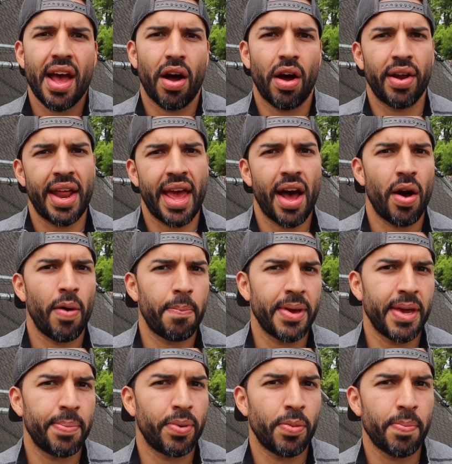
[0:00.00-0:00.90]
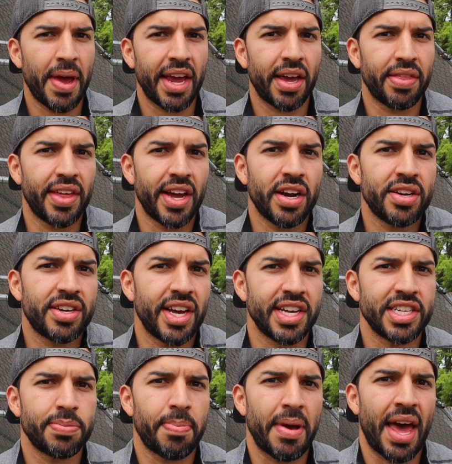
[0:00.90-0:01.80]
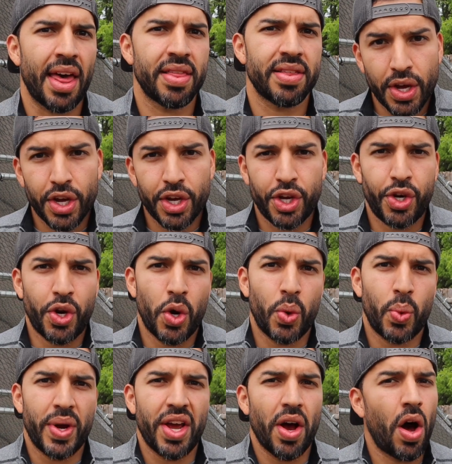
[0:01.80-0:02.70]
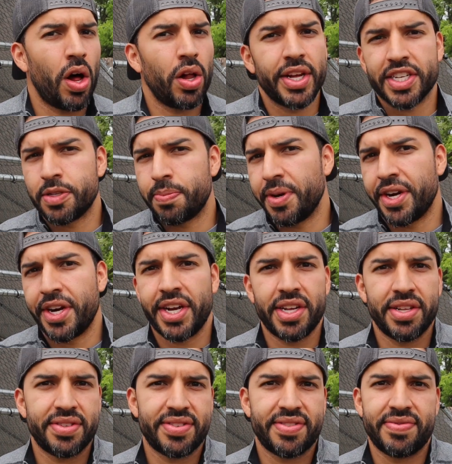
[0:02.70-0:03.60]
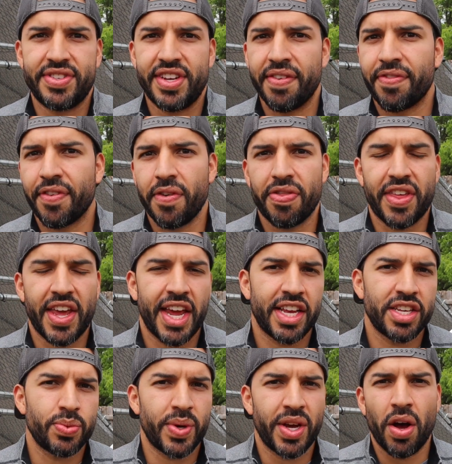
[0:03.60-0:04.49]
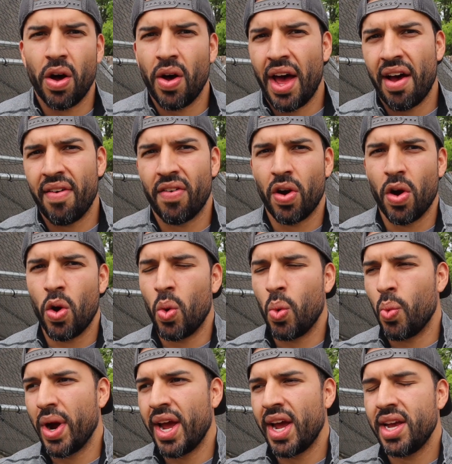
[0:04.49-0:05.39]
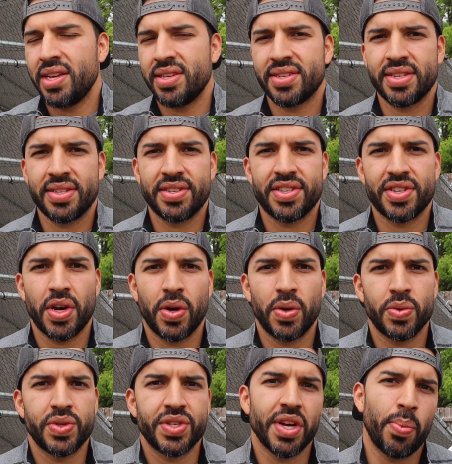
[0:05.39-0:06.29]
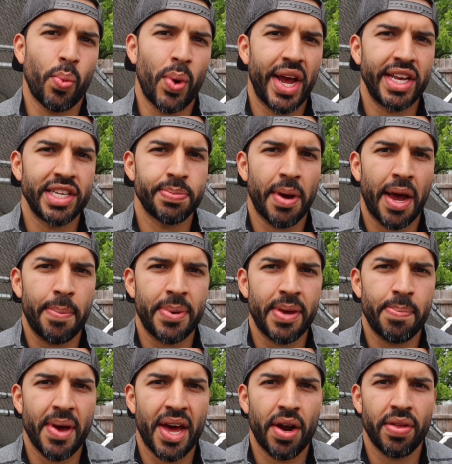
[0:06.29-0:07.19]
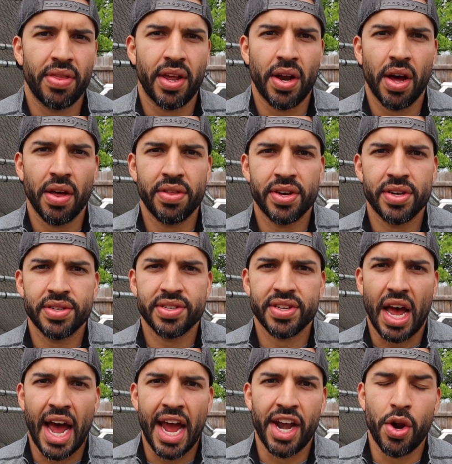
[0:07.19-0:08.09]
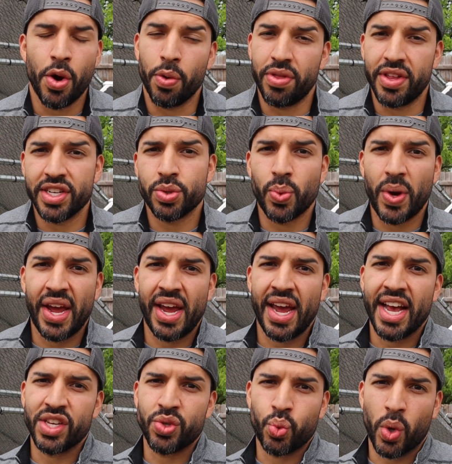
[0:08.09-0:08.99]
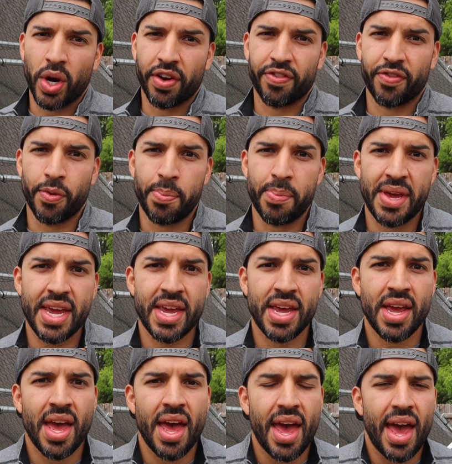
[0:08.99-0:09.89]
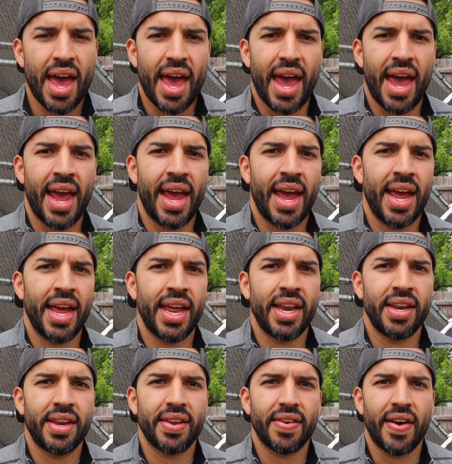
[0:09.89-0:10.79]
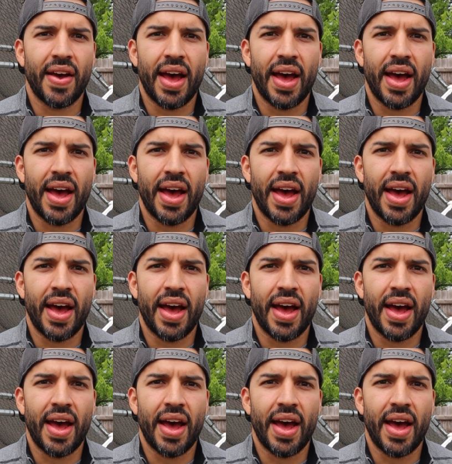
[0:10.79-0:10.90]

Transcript: on how people make their dust bath. We all experience different things. We all have our own ways, and so some ways might be better than others. I know this way has worked for me, and